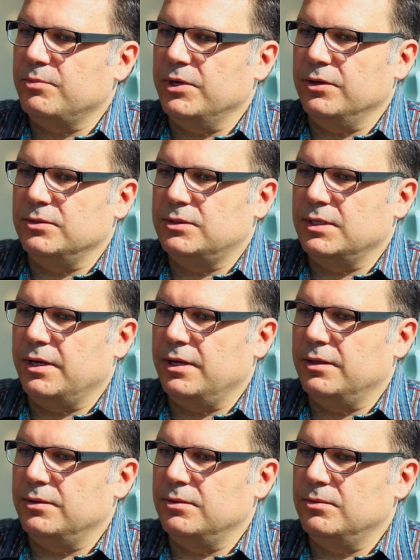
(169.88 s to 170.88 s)
about
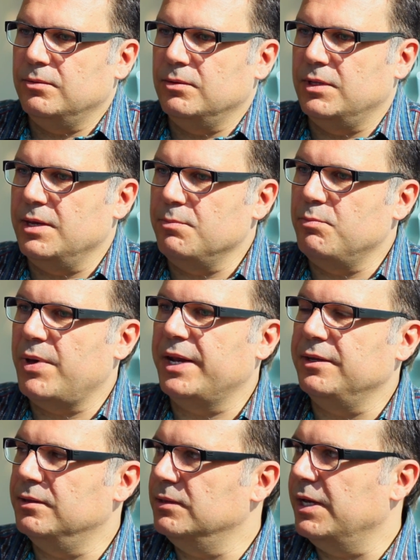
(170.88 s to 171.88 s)
uh, the
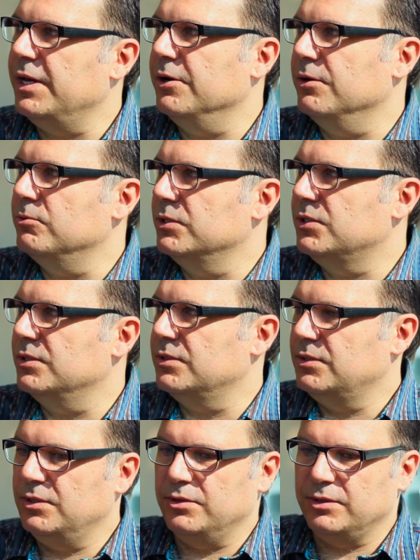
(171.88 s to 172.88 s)
embedded layer, which
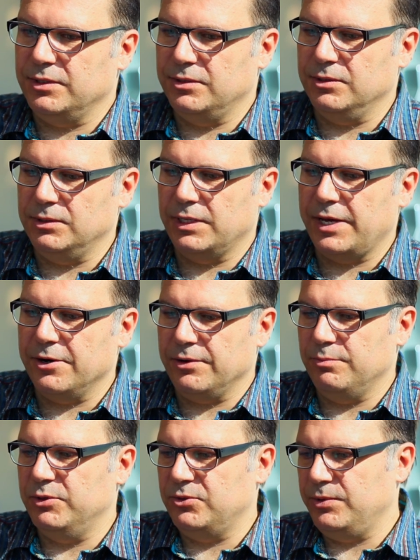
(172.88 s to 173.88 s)
is, you know, the, the layer
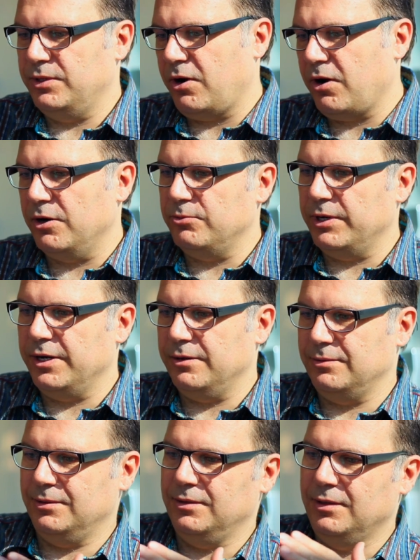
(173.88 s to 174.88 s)
in between the hardware
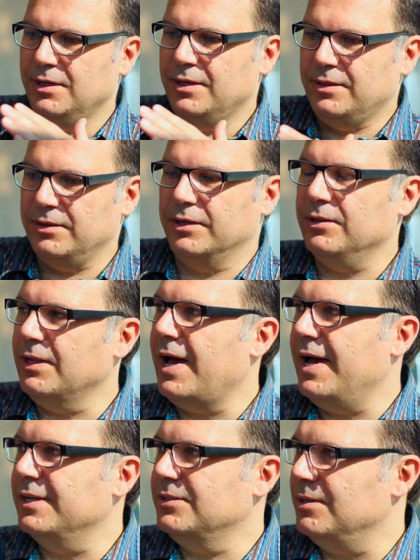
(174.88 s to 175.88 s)
and the and the
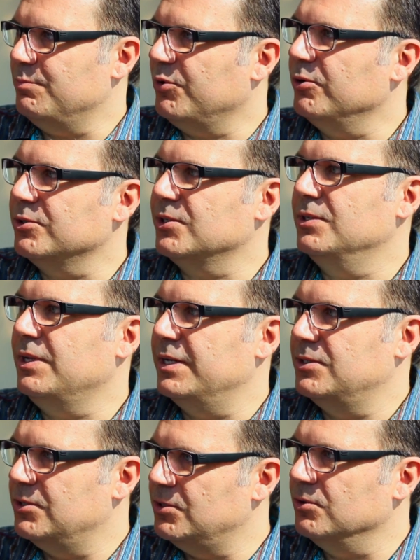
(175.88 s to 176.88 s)
glass that
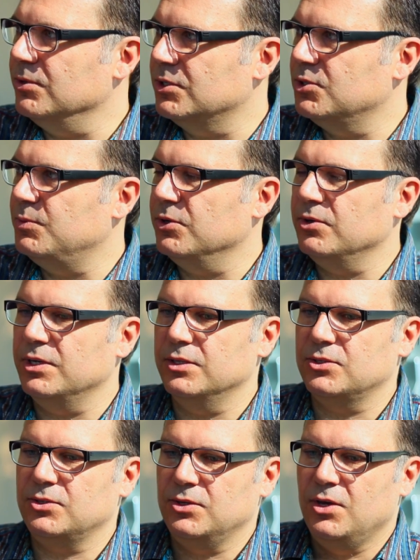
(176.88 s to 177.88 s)
personalizes your
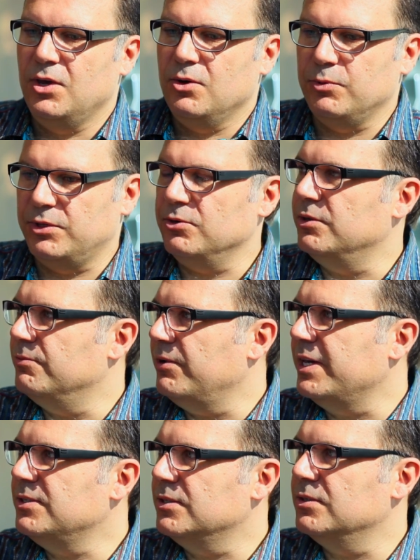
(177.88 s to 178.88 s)
experience with your
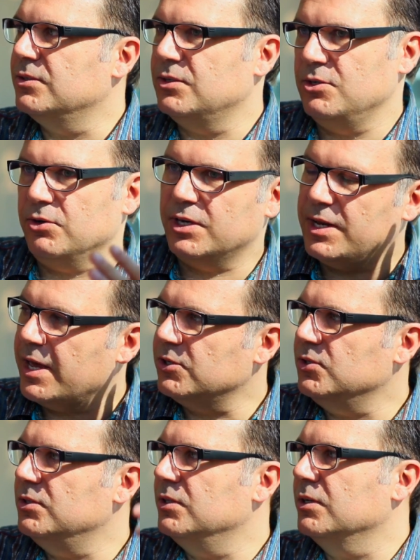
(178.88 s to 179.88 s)
devices and your
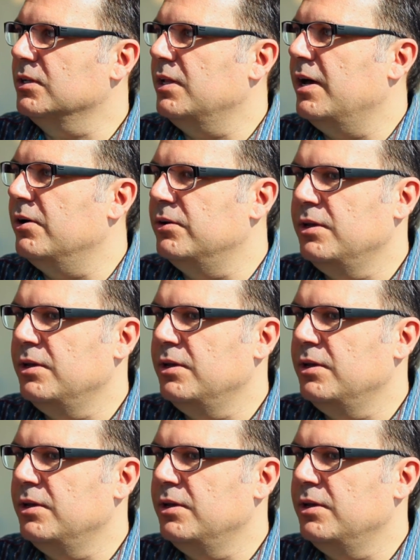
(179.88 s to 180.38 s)
connection to the cloud.